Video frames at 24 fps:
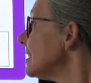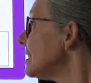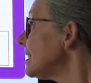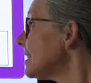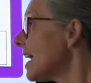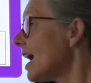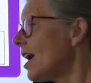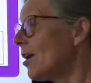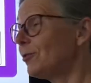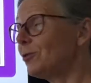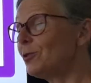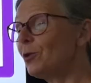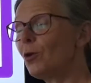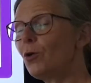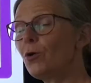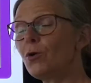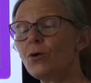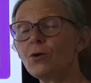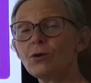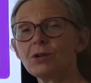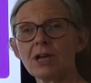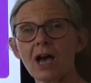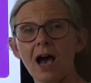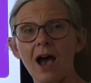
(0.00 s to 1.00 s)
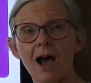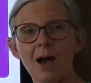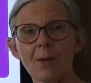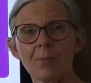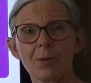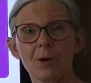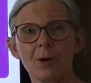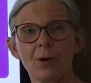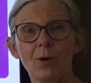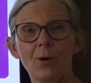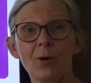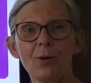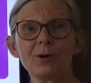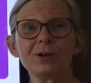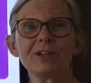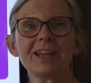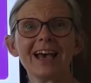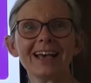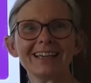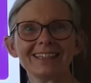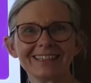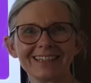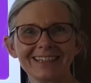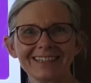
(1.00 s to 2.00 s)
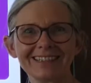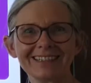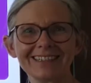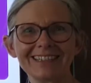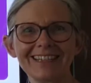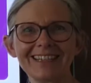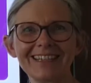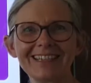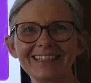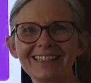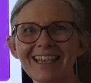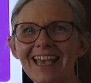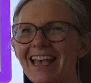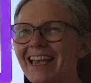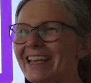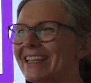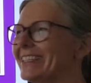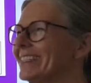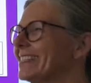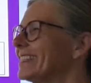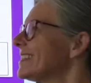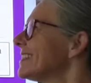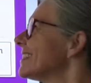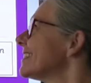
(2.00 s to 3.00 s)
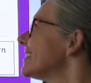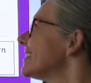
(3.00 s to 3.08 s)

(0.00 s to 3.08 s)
Down a horn, up a horn and under his head.